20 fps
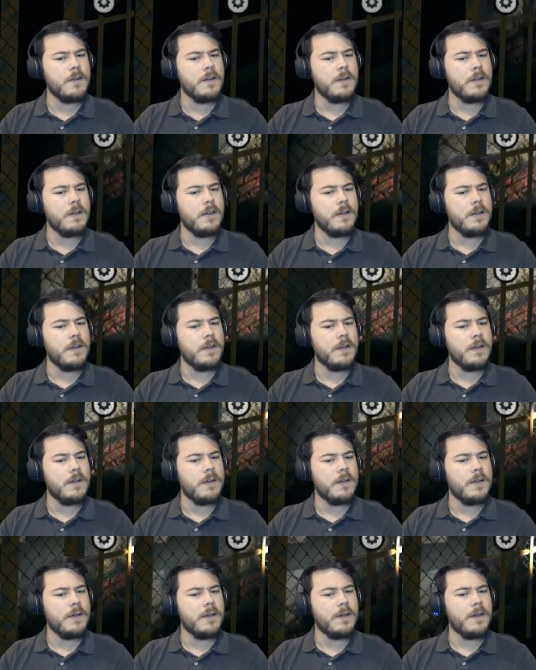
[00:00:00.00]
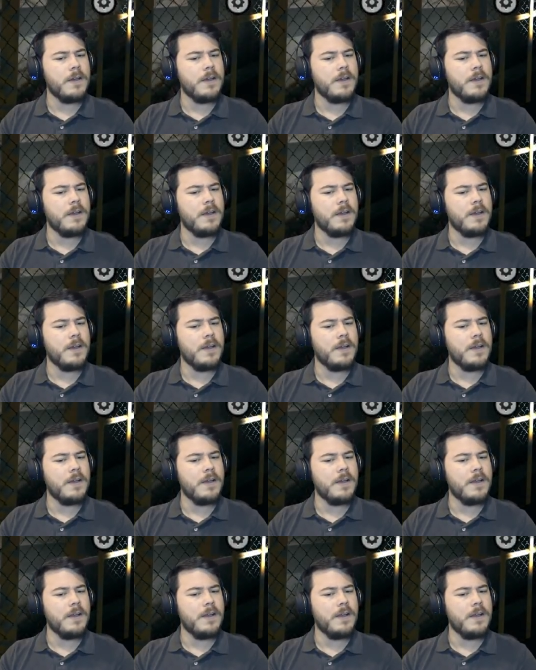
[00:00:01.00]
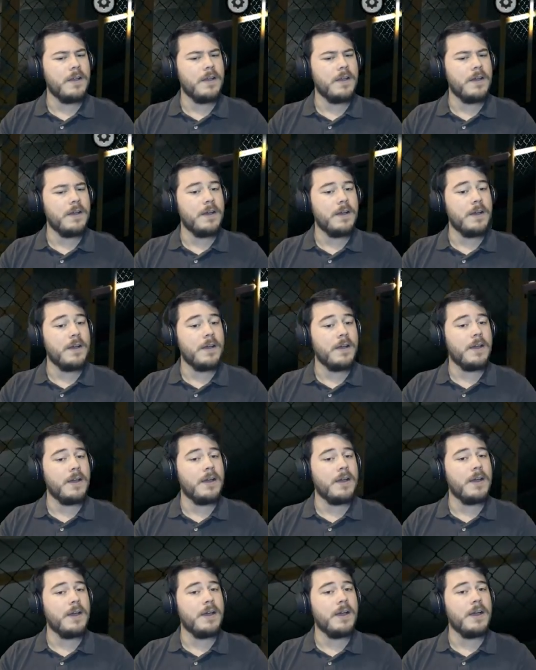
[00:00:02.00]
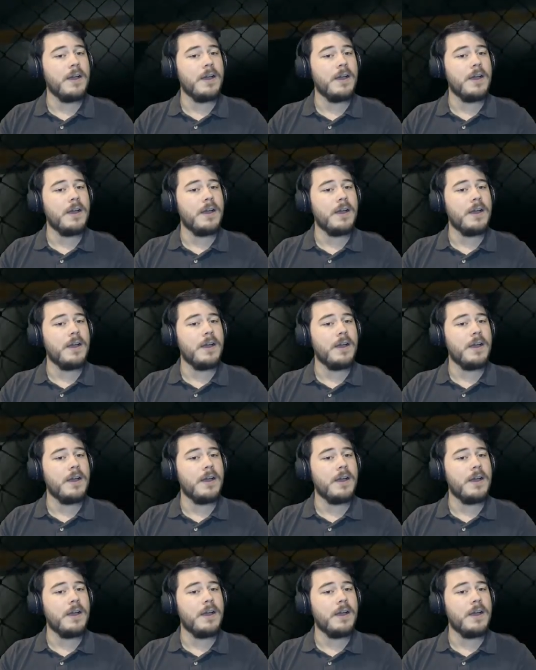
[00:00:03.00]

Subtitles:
[no speech]